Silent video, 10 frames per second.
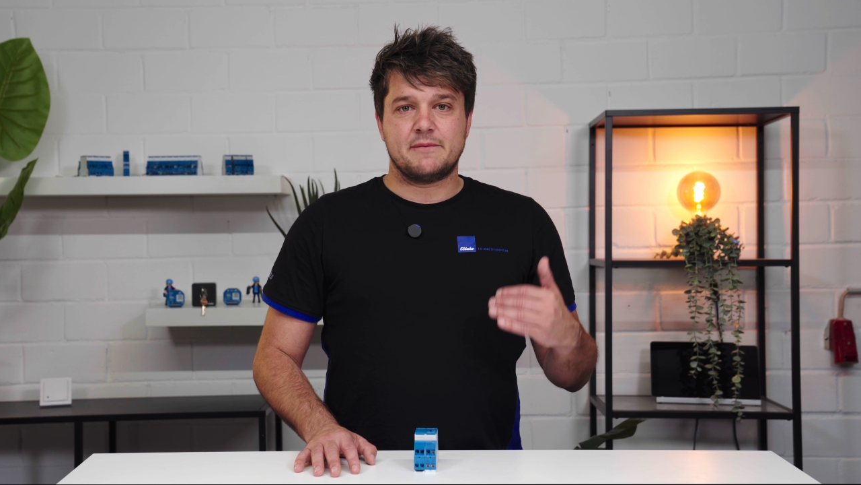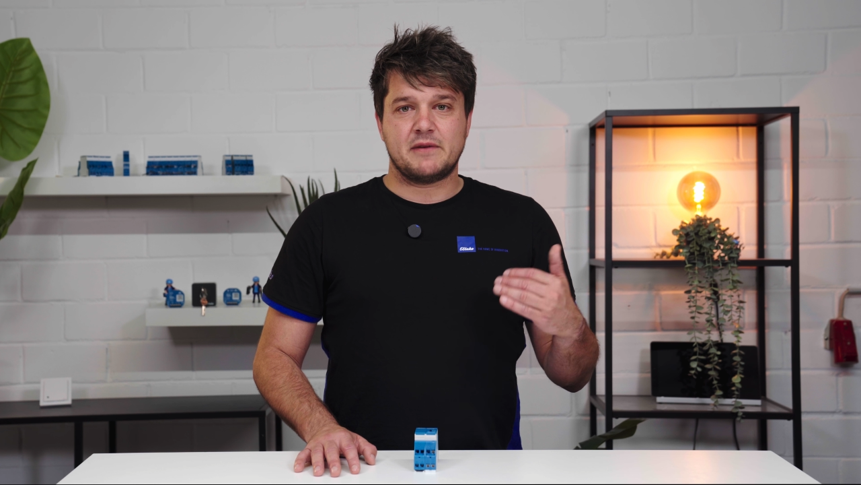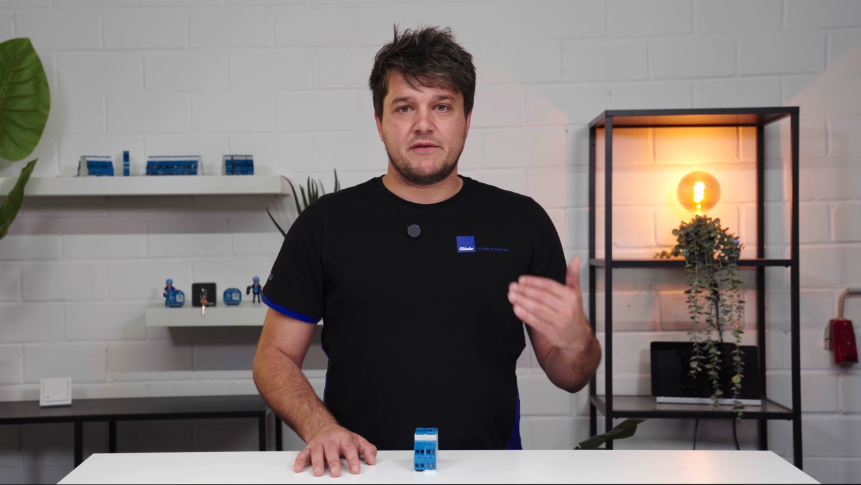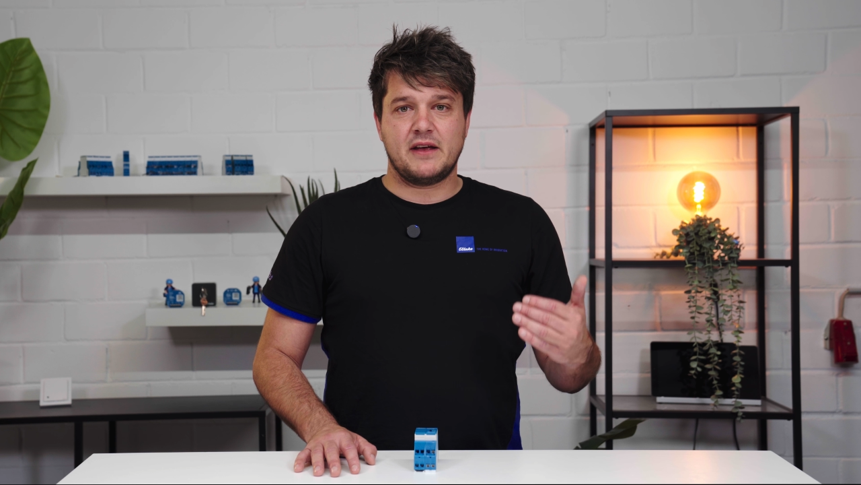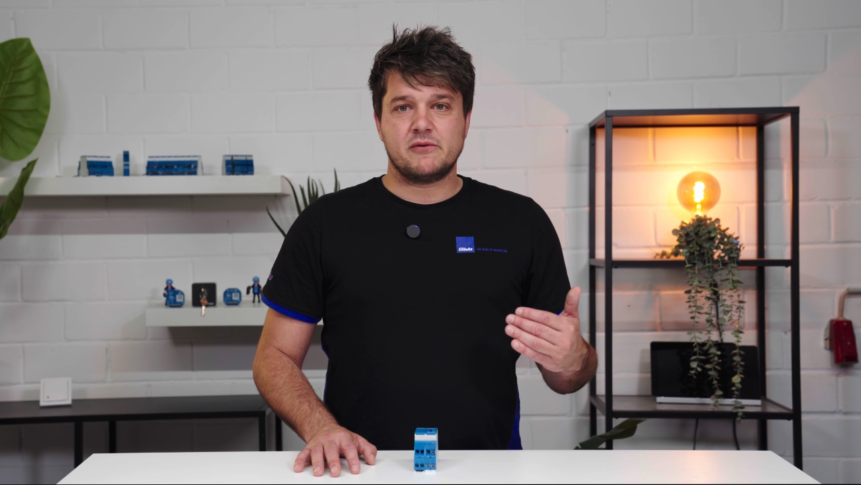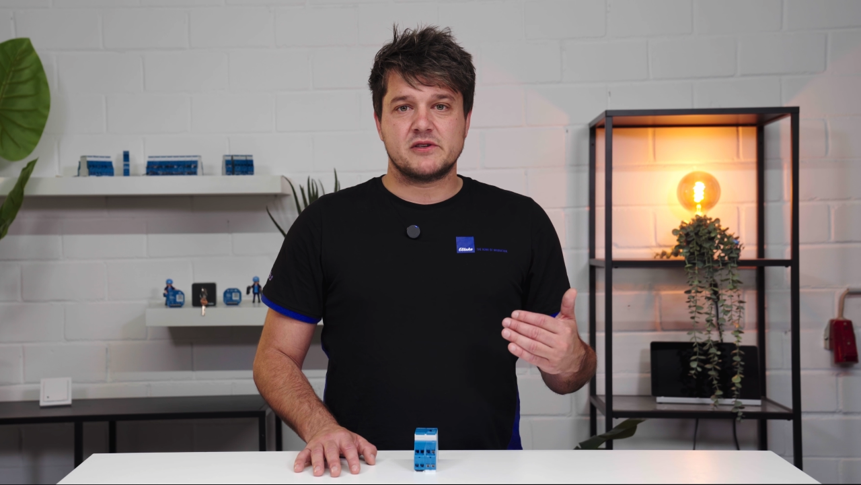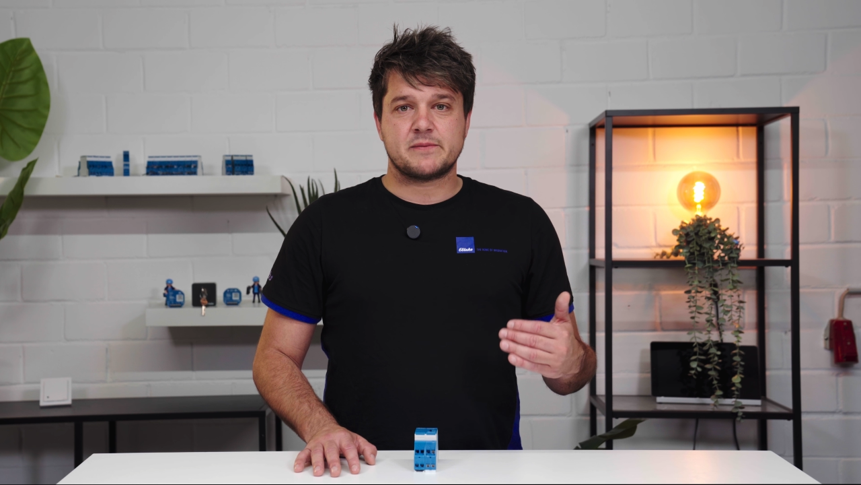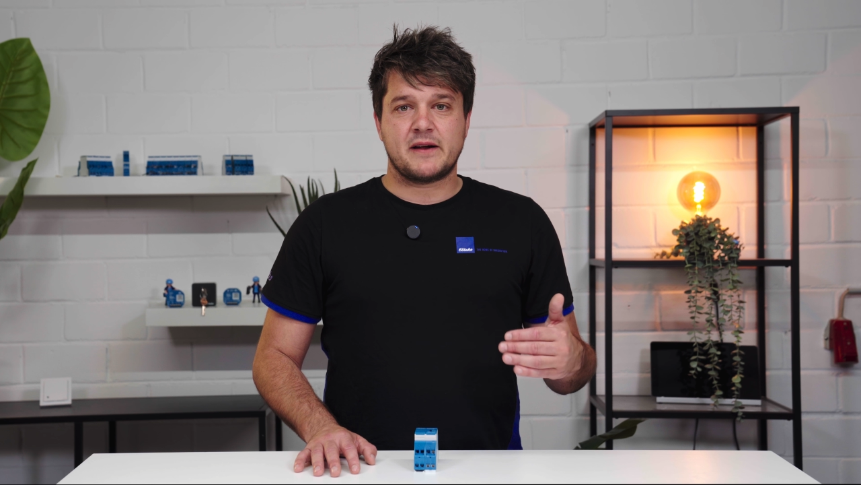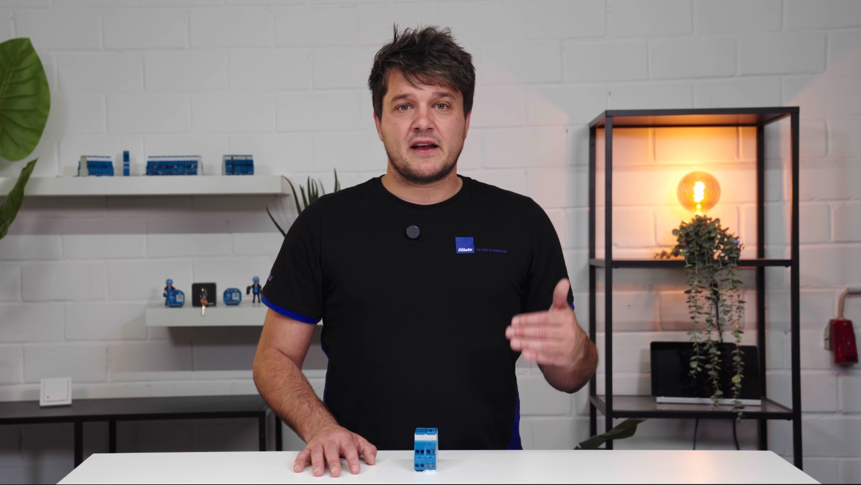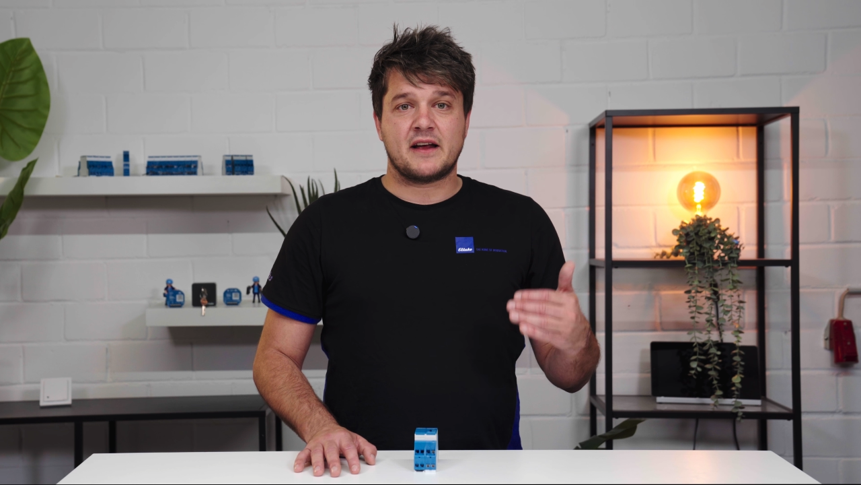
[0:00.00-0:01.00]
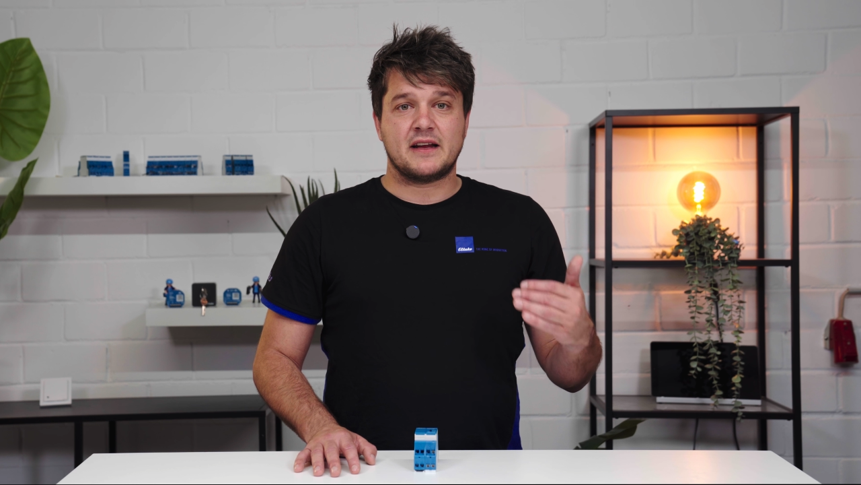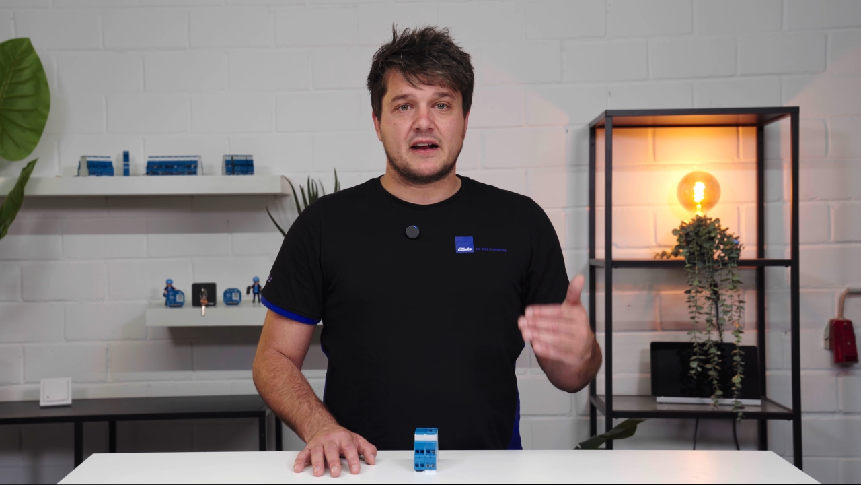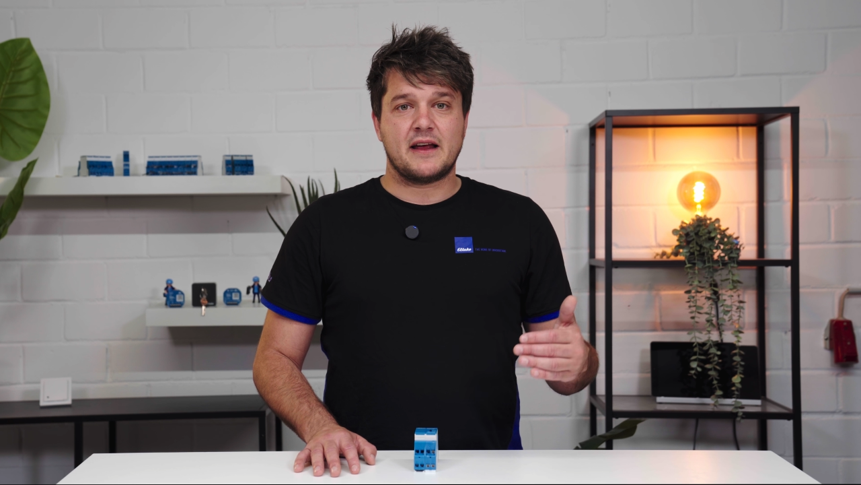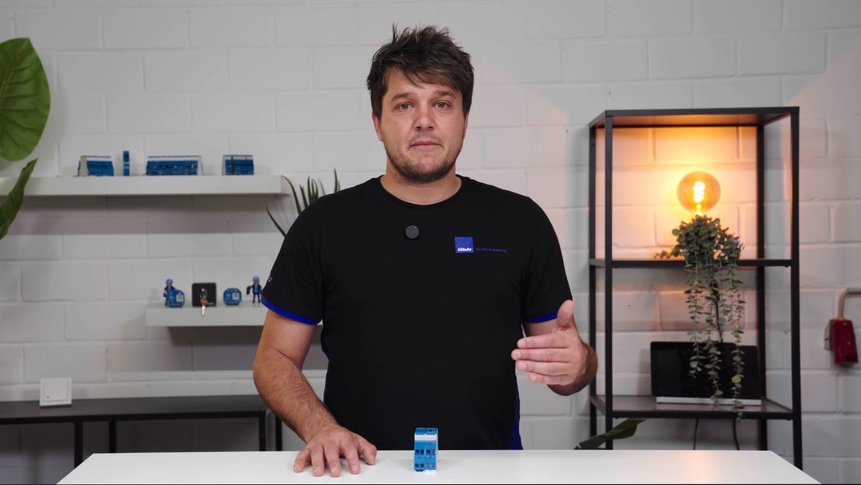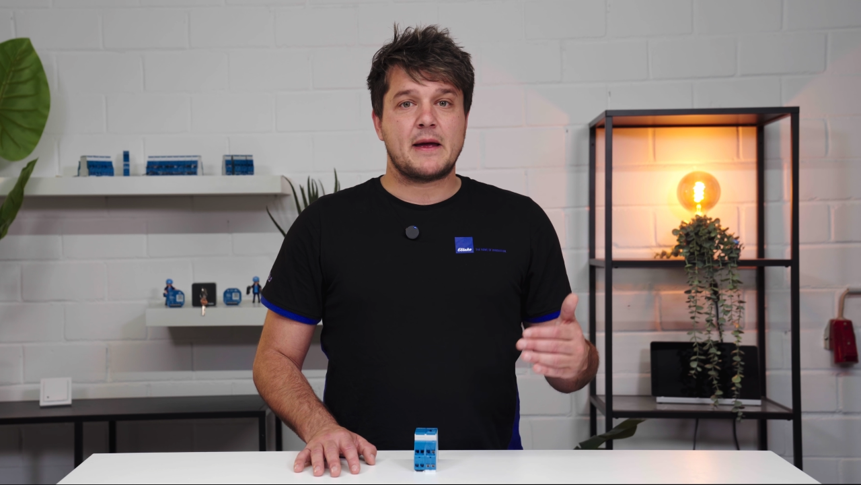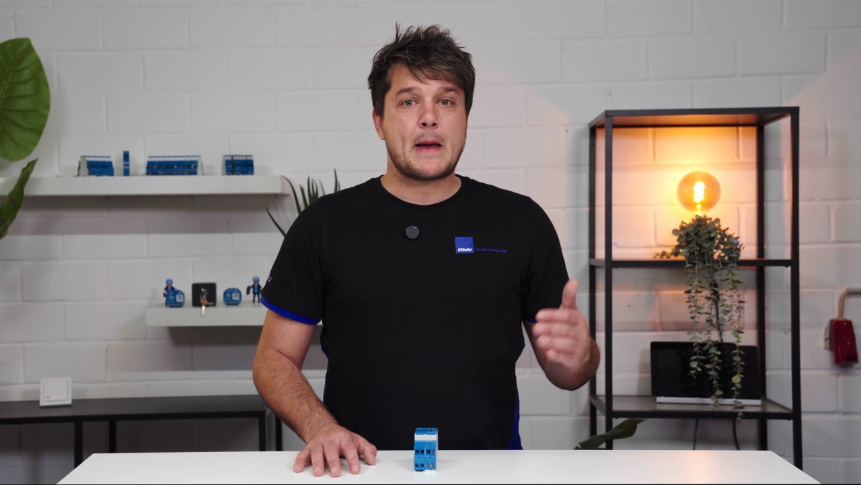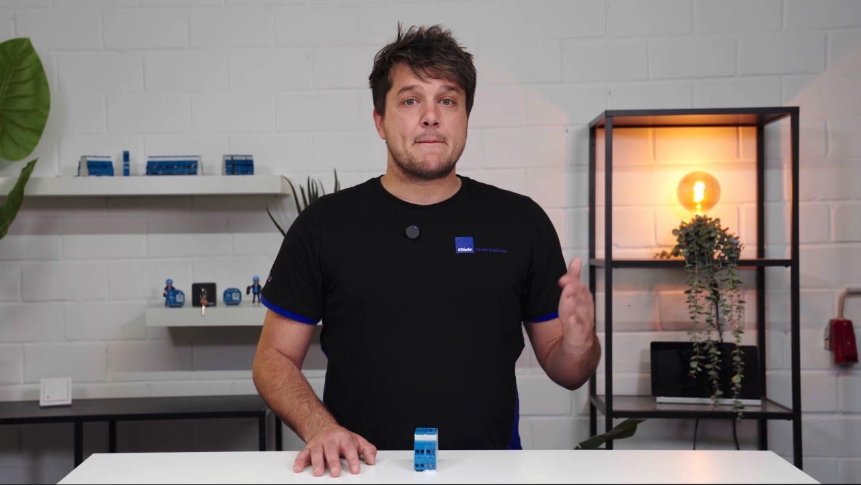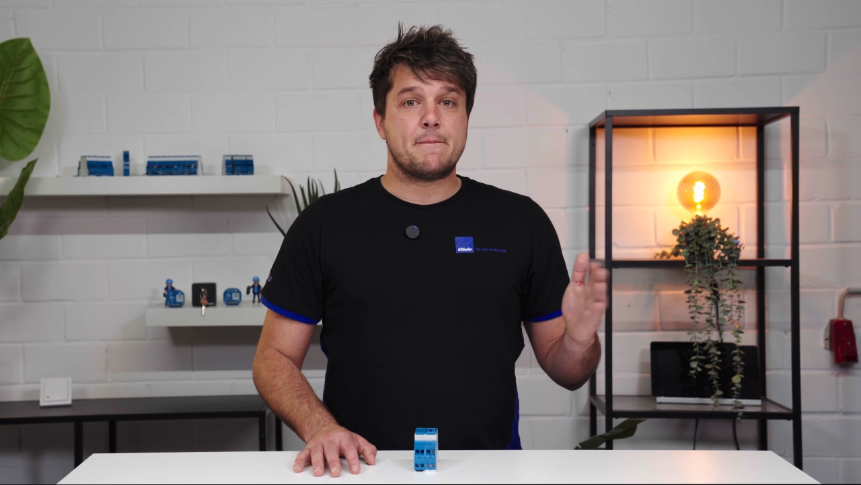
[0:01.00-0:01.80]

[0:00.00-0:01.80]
a motion detector to